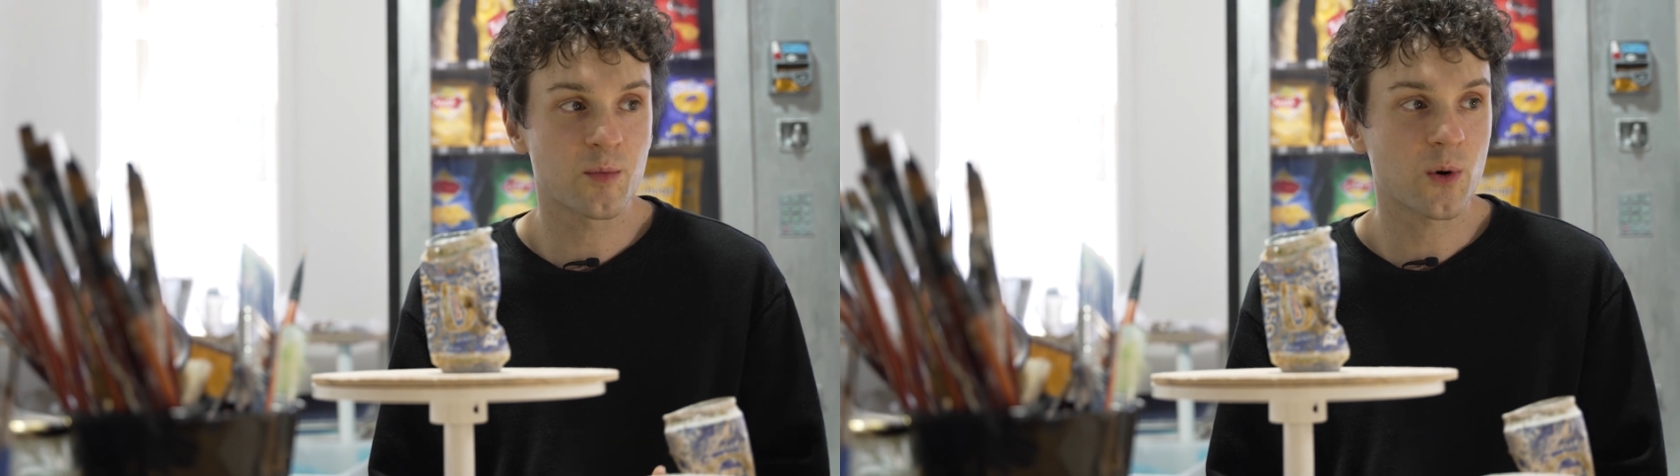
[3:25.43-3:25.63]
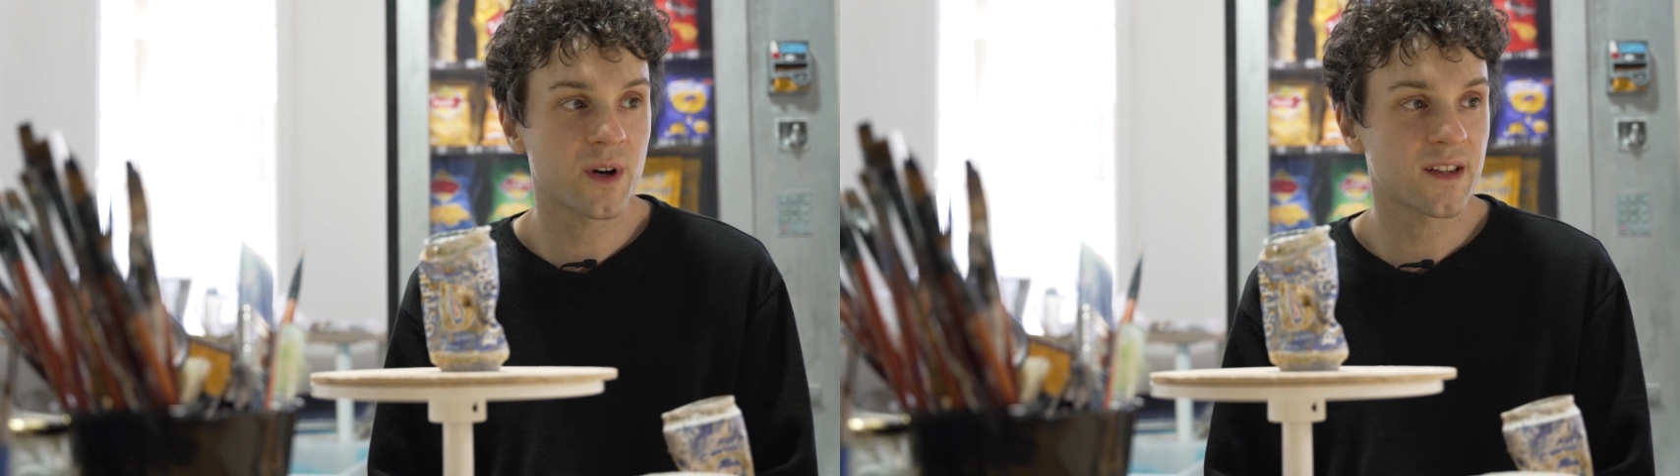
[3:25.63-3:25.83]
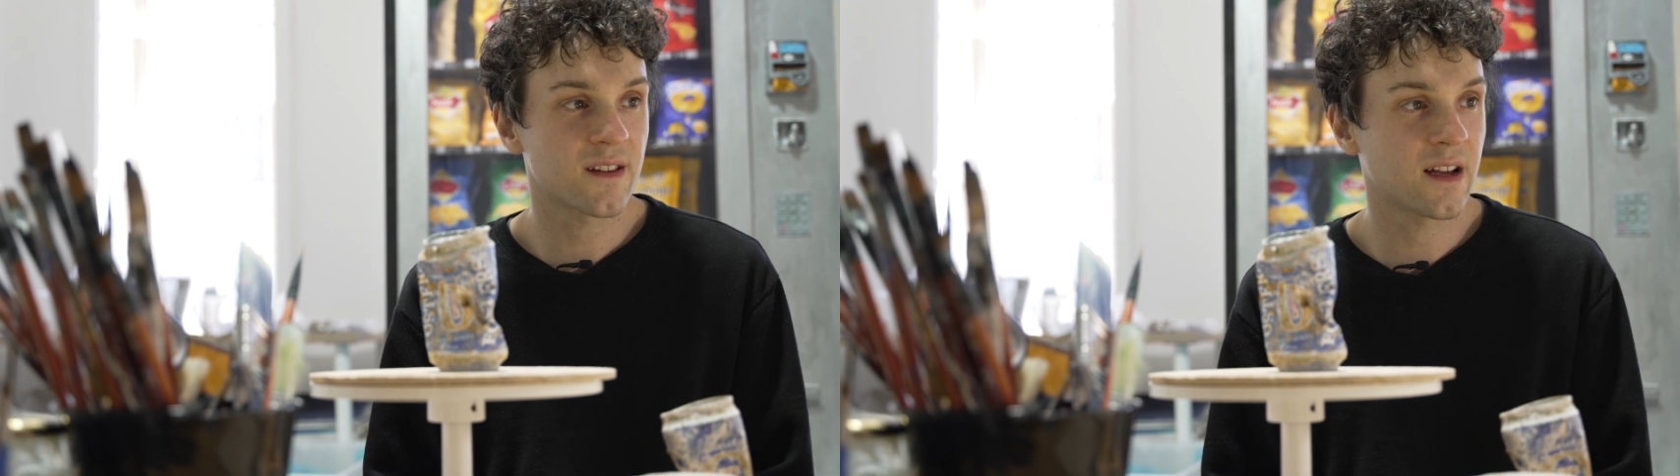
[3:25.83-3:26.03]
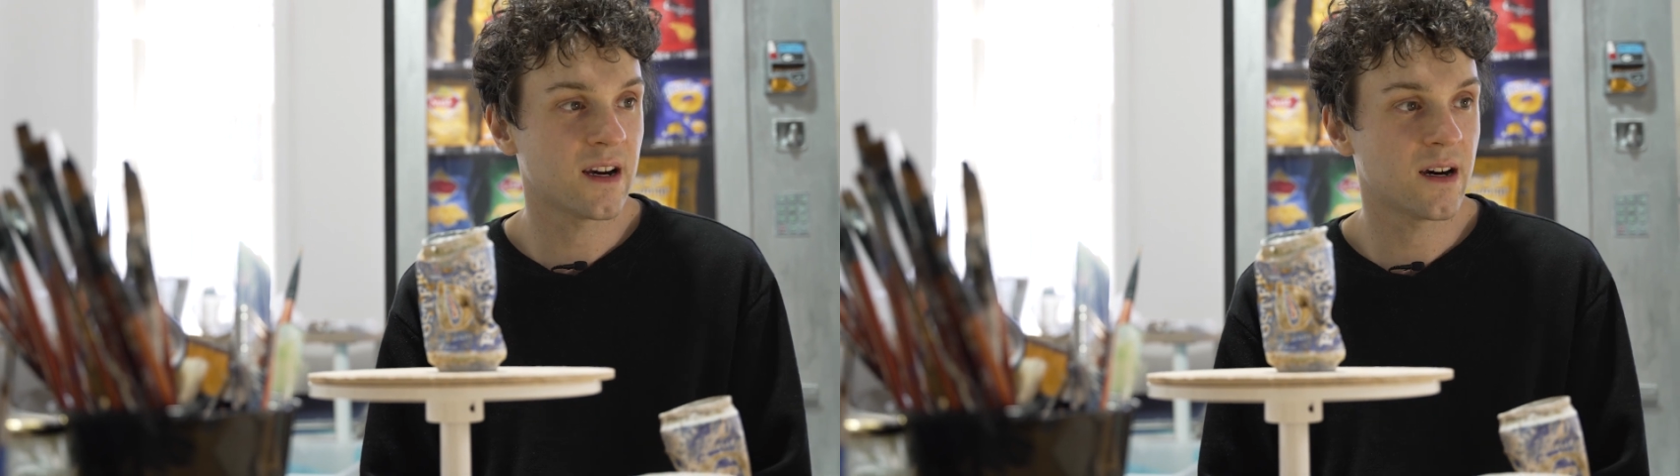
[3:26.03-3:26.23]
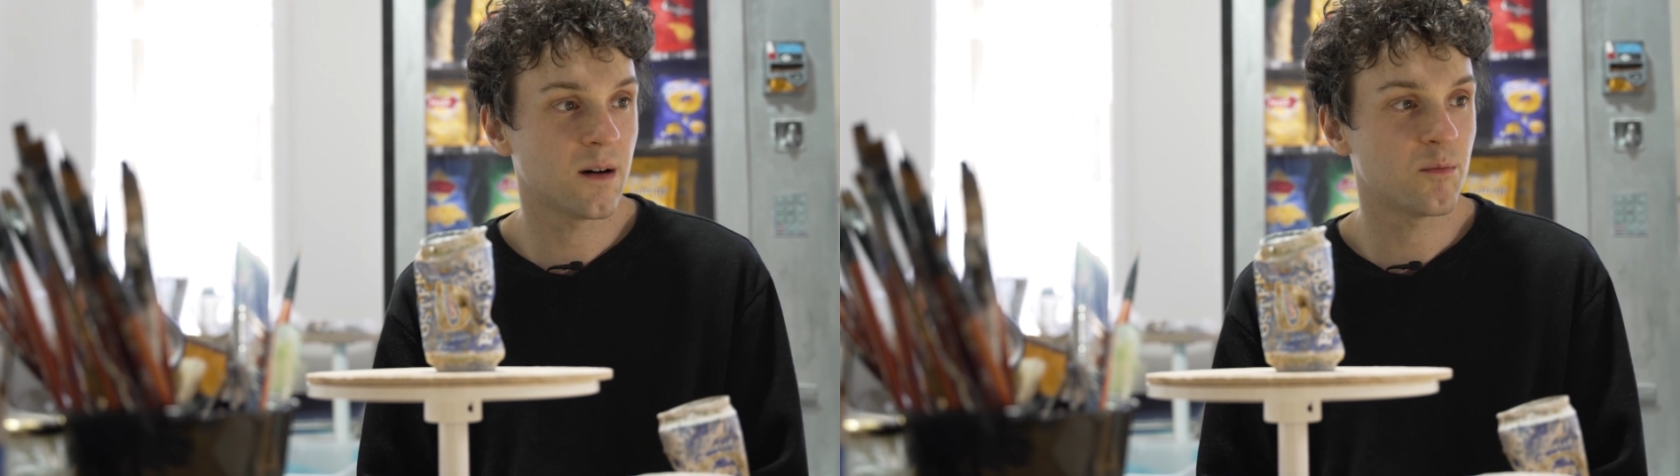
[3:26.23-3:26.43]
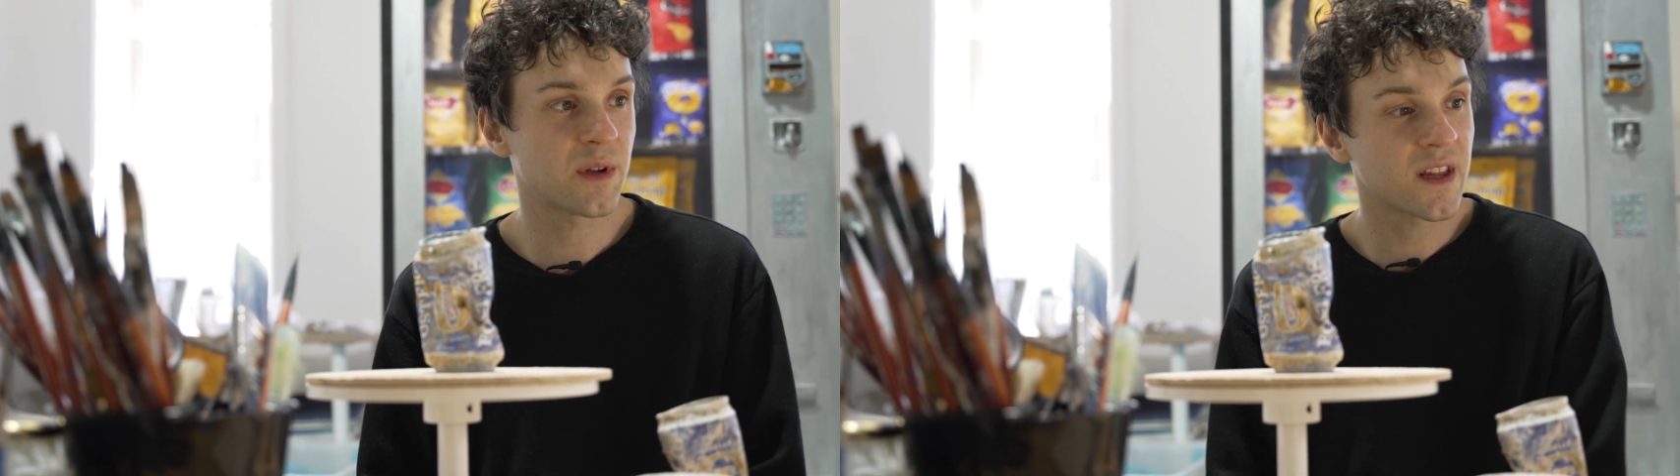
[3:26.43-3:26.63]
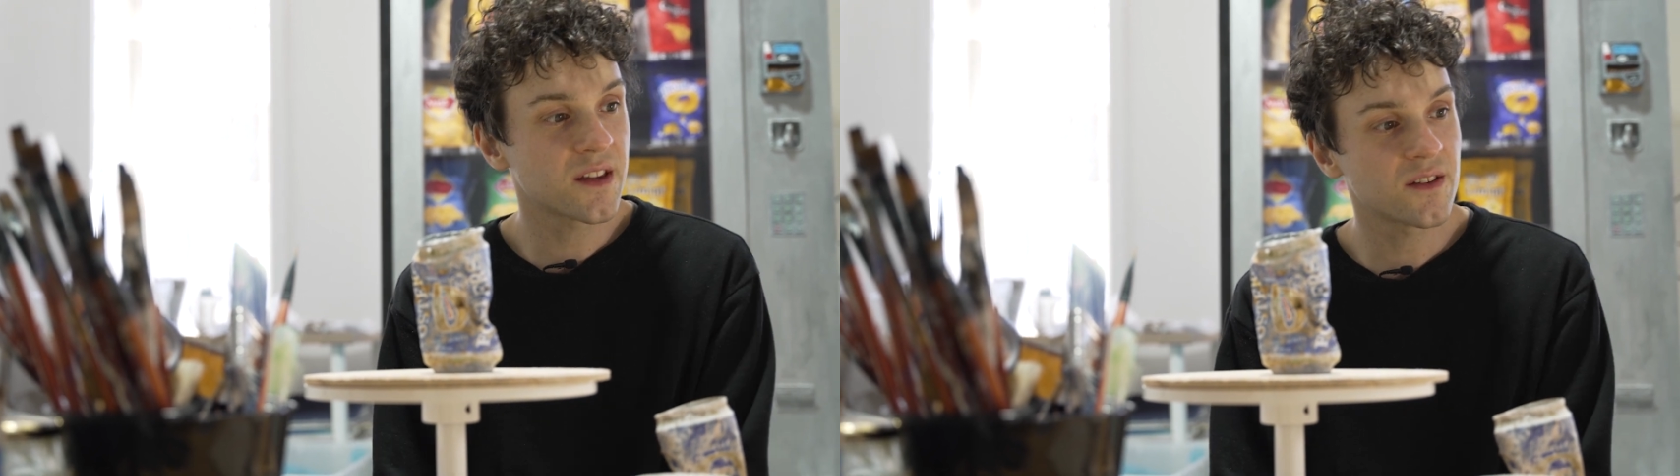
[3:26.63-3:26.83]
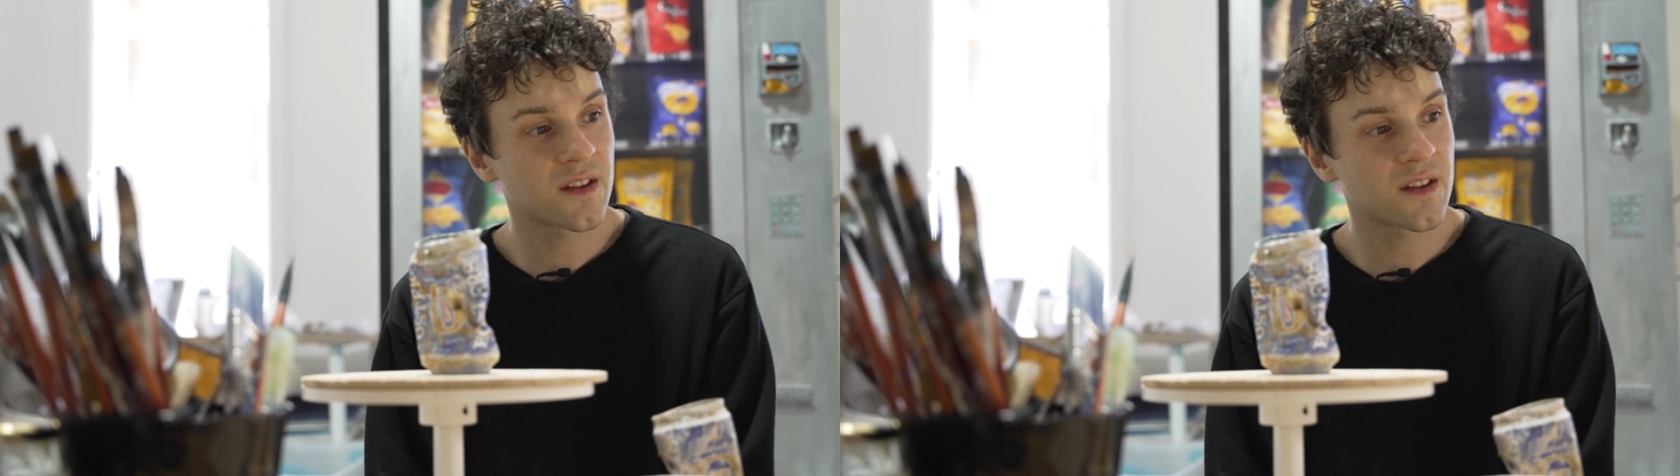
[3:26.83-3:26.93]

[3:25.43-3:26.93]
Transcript: point, but then you